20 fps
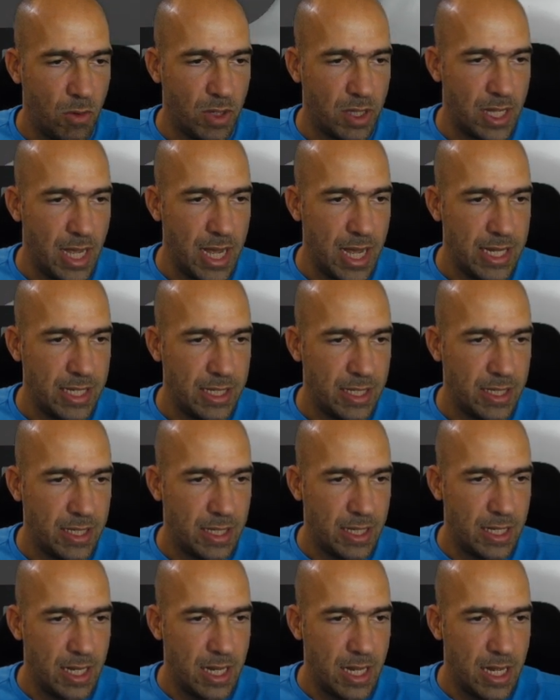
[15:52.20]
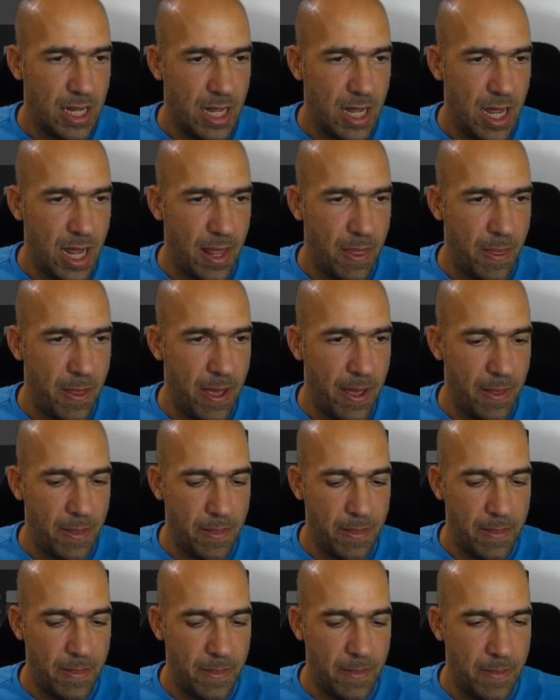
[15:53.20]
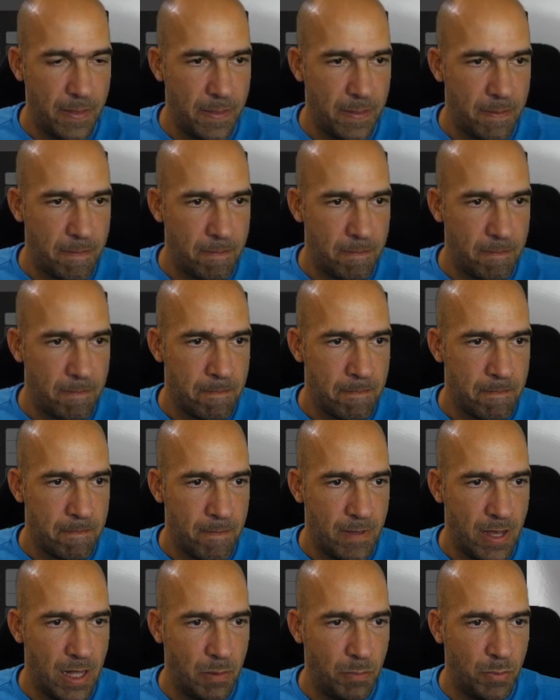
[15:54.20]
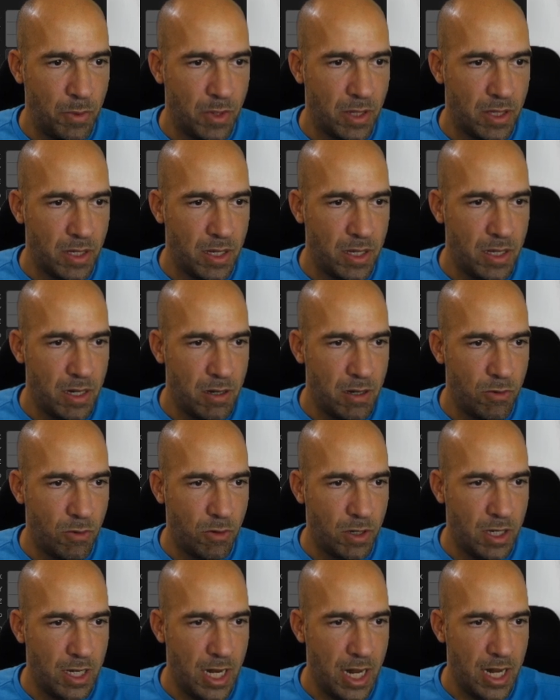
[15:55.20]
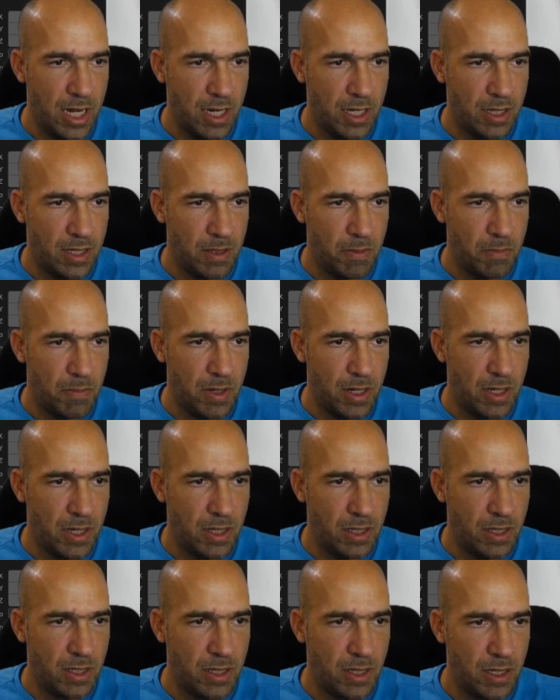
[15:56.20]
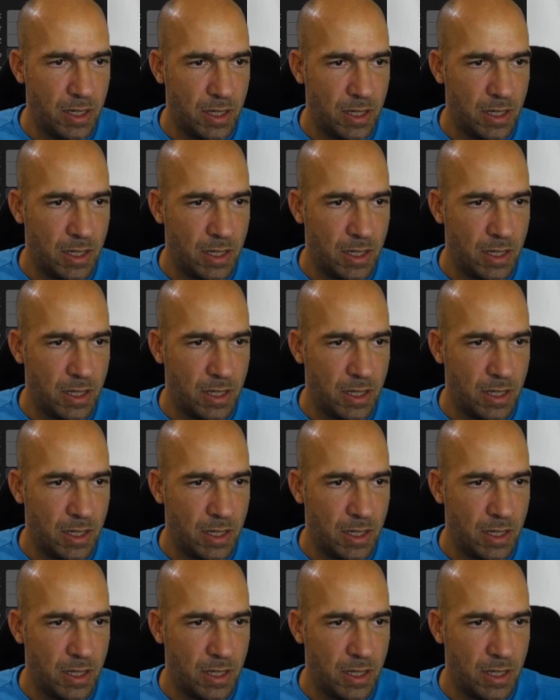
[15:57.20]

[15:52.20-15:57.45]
with S. And then I'll put it here, rotate it a bit.